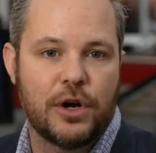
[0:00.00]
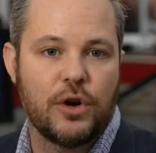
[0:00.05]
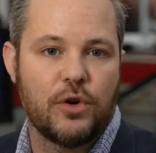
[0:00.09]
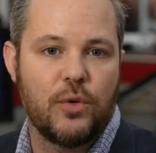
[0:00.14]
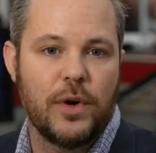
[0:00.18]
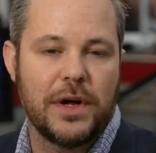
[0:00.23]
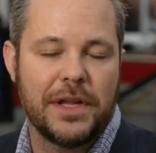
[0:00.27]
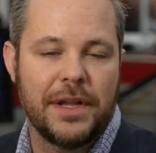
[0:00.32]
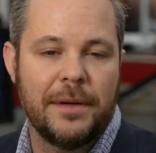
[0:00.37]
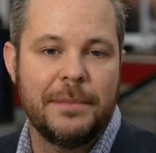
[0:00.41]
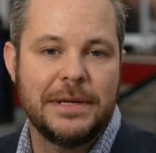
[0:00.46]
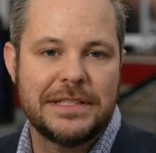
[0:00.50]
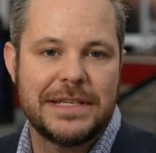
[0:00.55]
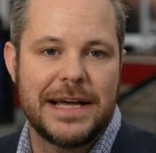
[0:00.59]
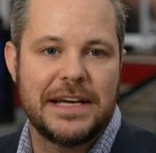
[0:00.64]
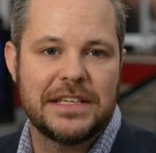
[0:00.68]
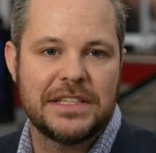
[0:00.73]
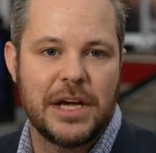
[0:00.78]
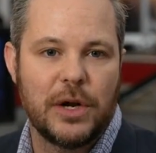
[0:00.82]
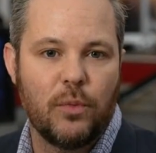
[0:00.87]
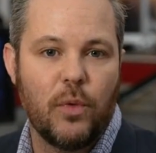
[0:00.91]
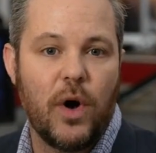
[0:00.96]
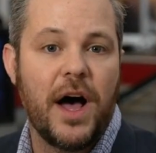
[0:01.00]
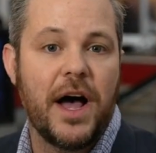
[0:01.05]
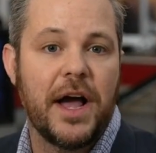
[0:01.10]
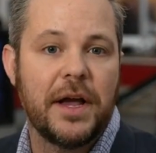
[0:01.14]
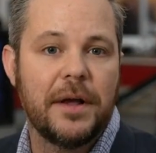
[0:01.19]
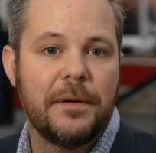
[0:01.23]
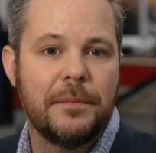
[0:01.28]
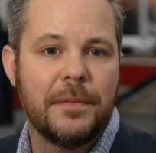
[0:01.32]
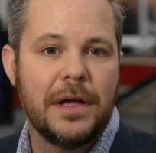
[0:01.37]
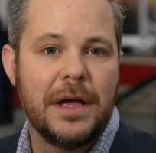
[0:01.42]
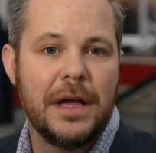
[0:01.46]
for Coquitlam is asking
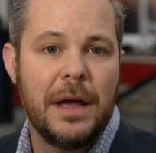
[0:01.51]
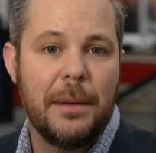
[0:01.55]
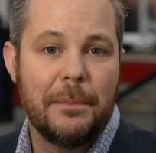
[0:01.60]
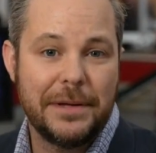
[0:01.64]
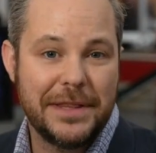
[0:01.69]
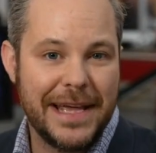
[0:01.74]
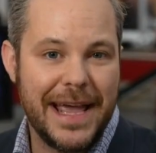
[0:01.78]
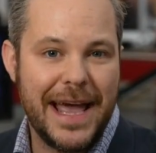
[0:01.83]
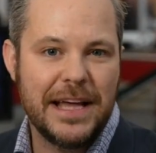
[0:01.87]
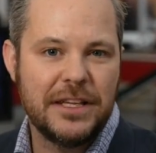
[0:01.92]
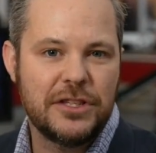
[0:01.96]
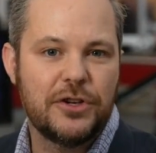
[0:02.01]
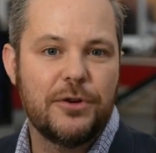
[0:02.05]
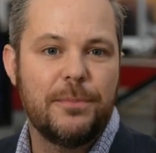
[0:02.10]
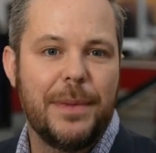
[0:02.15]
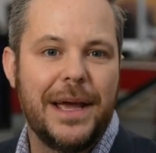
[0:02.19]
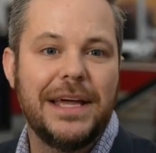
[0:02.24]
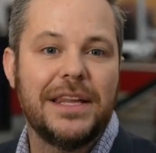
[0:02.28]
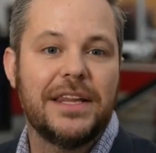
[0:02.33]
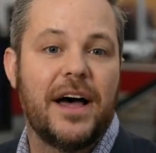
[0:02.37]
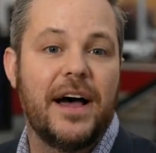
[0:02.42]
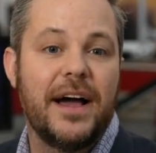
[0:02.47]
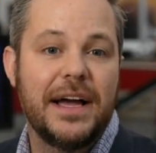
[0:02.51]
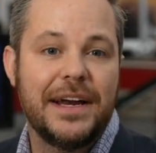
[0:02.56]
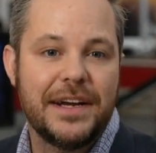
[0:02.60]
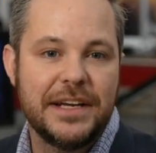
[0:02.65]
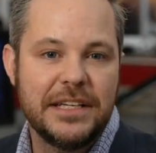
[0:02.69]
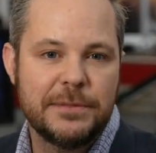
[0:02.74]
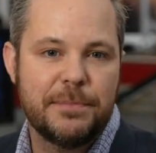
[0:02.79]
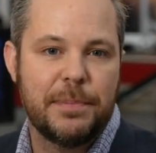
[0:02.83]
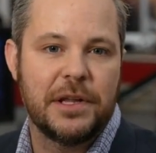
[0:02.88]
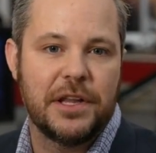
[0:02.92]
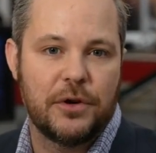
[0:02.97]
why, but the answer may lie
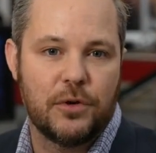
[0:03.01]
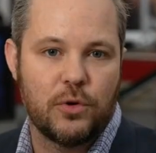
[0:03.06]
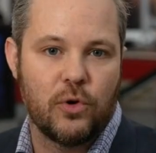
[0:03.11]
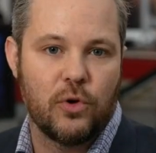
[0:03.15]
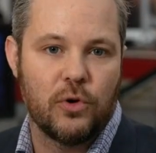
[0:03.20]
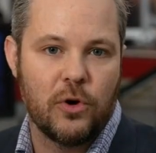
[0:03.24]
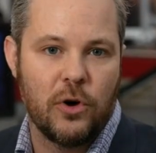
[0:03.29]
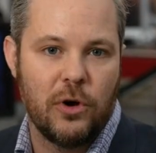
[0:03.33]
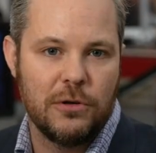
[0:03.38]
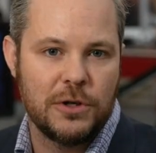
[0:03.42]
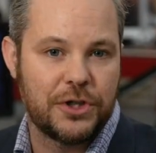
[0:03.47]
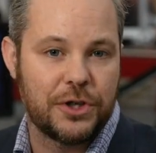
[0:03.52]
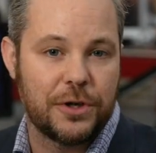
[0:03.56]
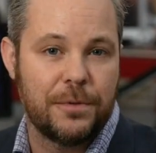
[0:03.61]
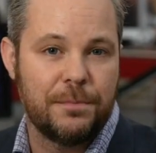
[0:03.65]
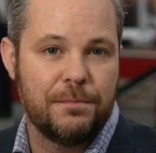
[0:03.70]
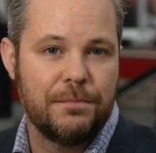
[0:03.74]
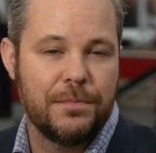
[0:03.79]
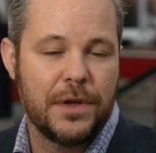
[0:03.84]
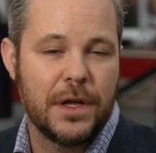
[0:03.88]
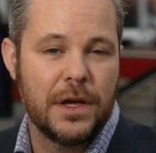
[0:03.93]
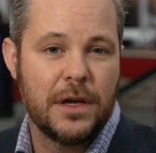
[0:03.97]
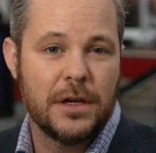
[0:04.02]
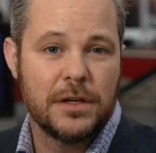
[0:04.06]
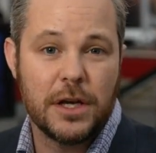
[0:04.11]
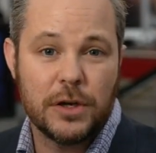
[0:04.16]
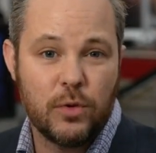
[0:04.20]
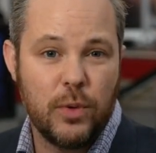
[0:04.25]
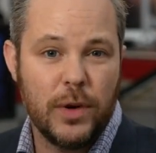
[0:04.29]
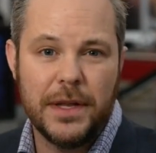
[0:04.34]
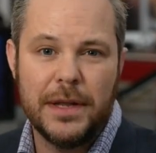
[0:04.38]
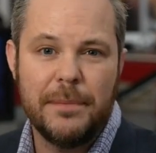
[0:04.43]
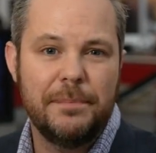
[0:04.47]
in its political culture.
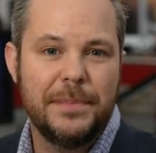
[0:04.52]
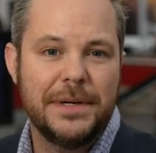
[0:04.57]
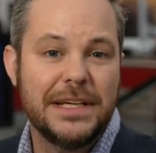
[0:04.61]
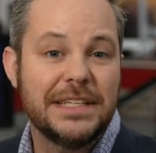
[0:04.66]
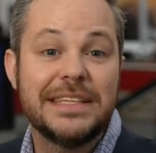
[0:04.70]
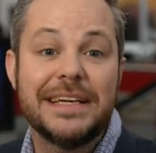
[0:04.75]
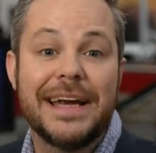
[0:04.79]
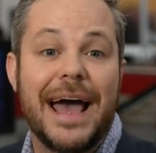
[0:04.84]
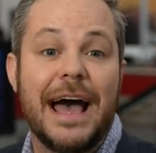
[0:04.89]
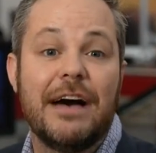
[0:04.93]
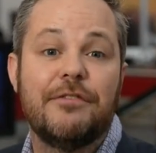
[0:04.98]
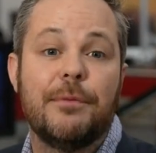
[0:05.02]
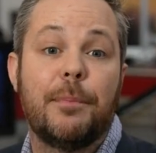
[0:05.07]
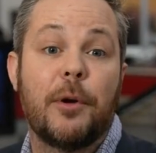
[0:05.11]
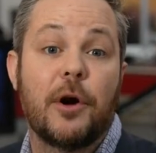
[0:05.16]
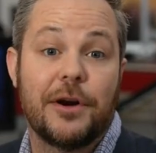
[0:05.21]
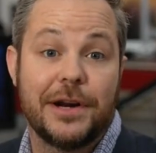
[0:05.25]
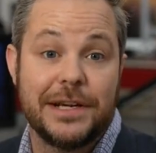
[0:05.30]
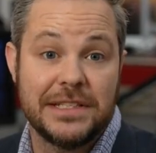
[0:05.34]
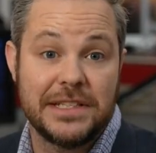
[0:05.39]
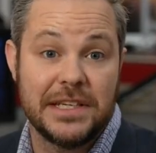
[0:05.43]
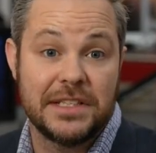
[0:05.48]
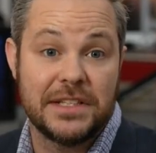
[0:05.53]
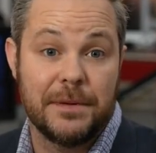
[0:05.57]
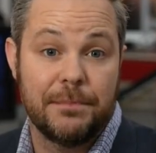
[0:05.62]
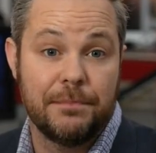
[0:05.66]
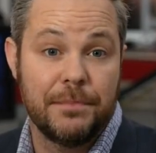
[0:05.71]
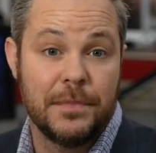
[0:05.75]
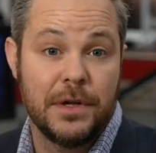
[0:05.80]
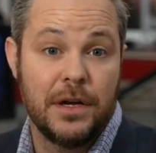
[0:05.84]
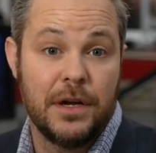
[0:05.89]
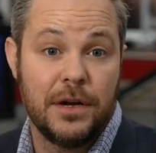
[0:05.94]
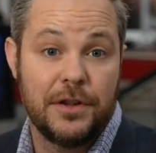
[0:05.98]
Coquitlam doesn't have a party
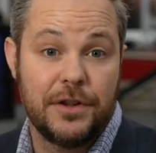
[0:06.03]
system.